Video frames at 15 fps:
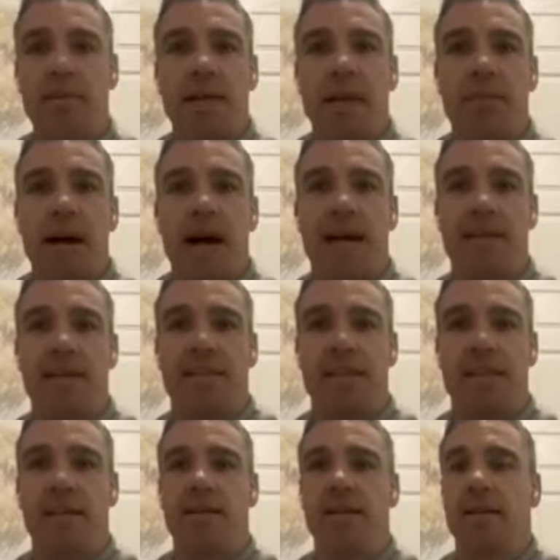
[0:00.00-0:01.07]
at number
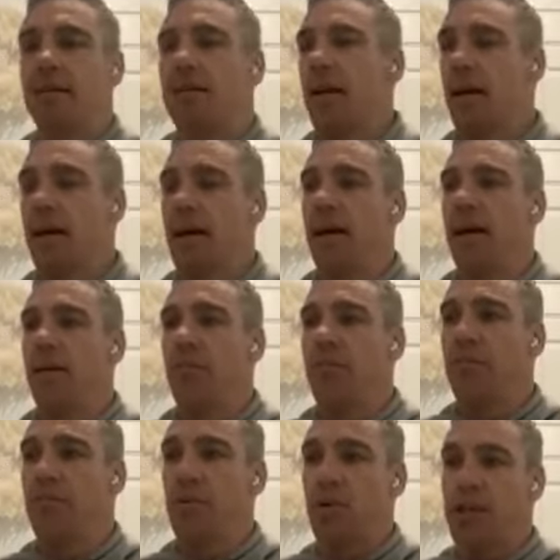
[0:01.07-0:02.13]
18.
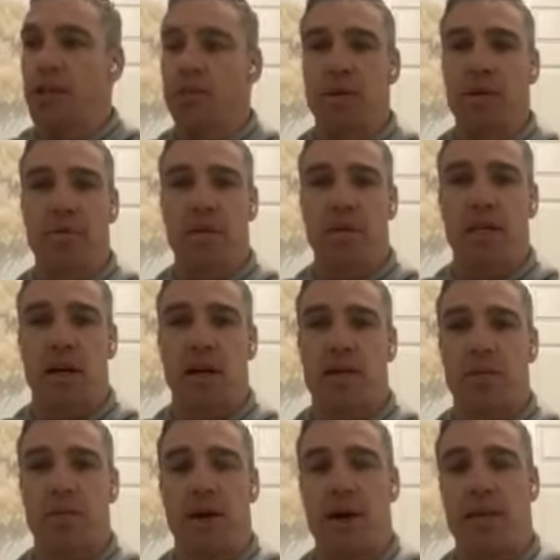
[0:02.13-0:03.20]
Brian Smith was the coach
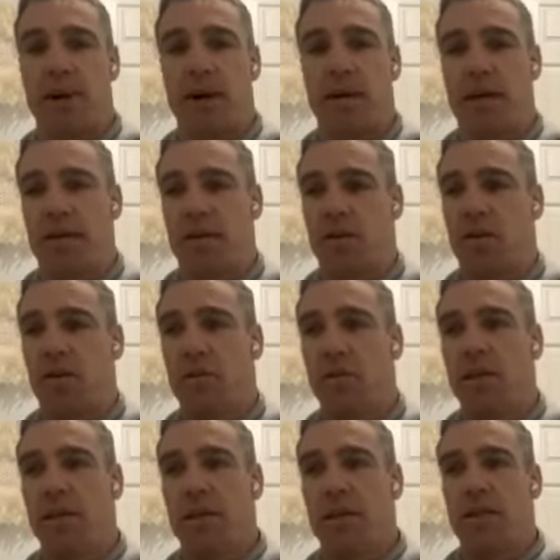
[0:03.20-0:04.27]
at Parramatta at that time.
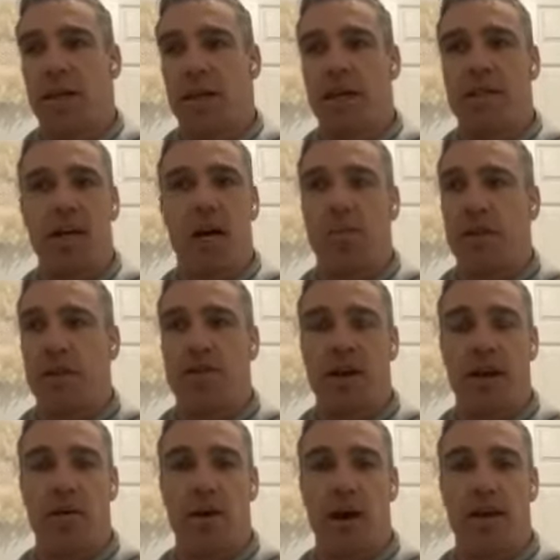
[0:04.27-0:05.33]
So he told me
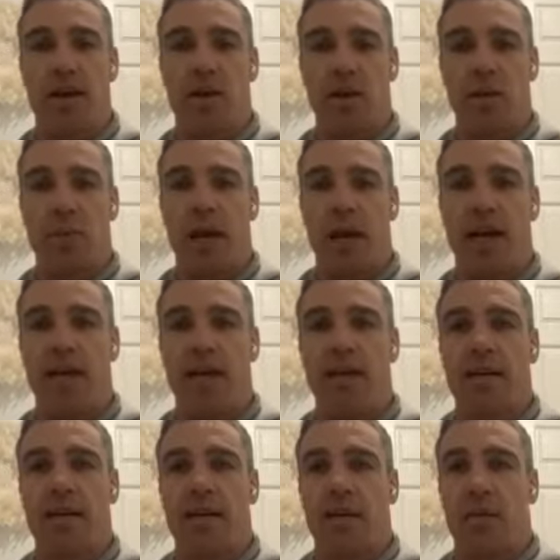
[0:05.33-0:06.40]
straight away that I was playing,
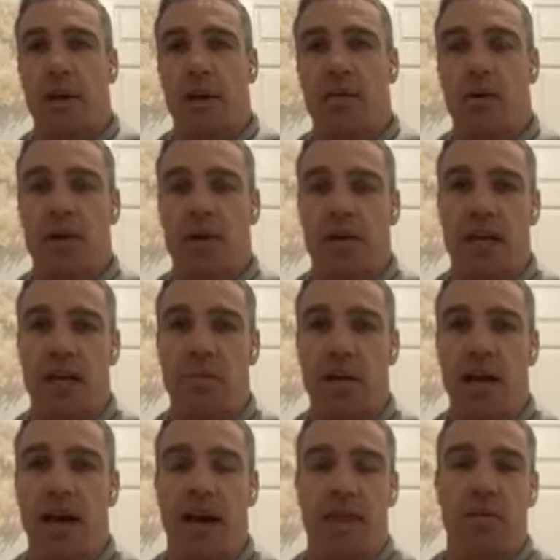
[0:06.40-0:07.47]
but he wanted to keep
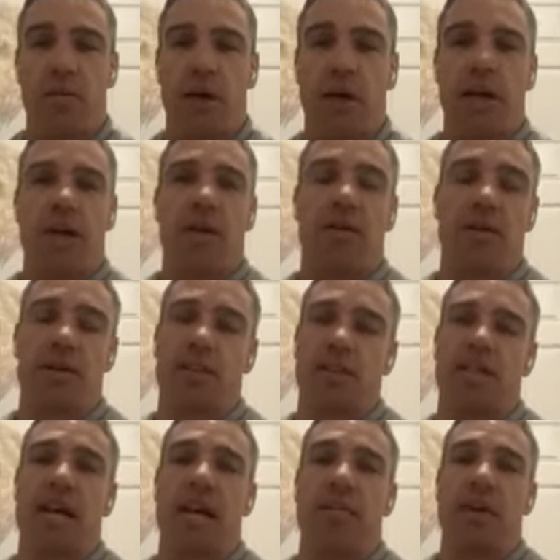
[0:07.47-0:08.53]
me out of the media and
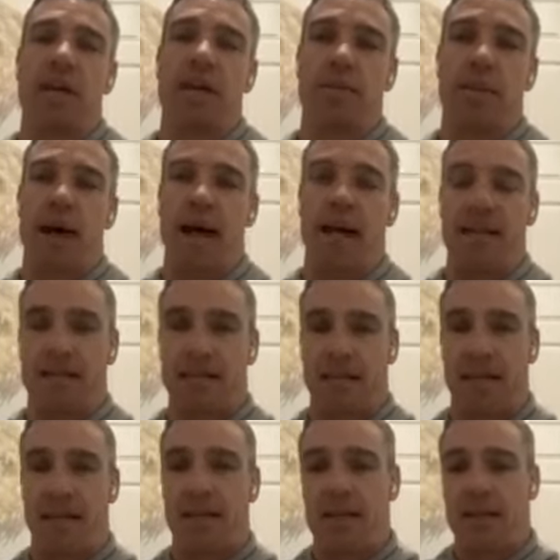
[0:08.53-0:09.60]
just name me at number
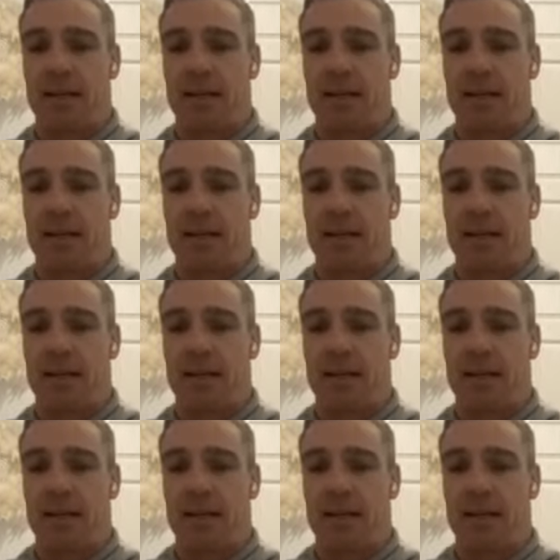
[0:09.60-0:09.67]
18.